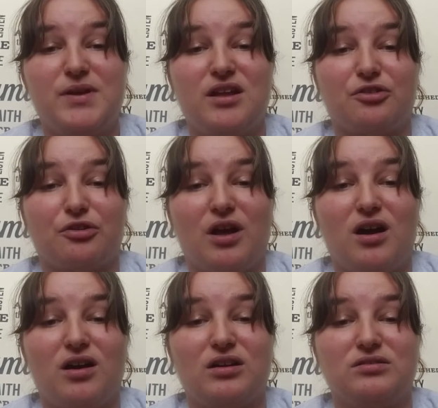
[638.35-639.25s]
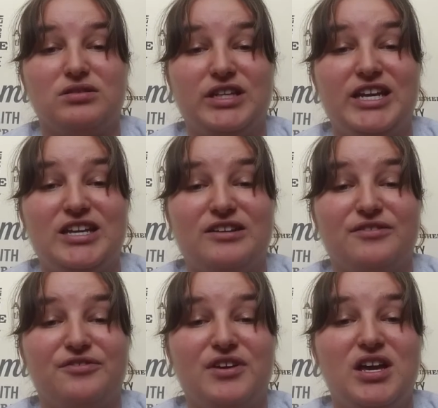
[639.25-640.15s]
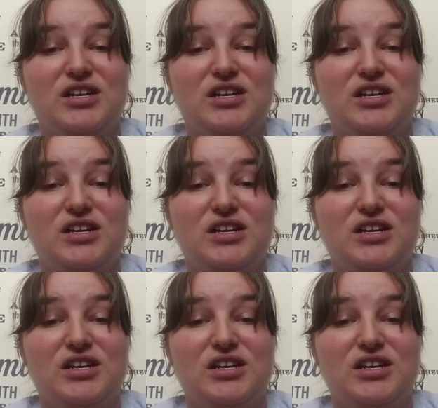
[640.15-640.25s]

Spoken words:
men are not going to leave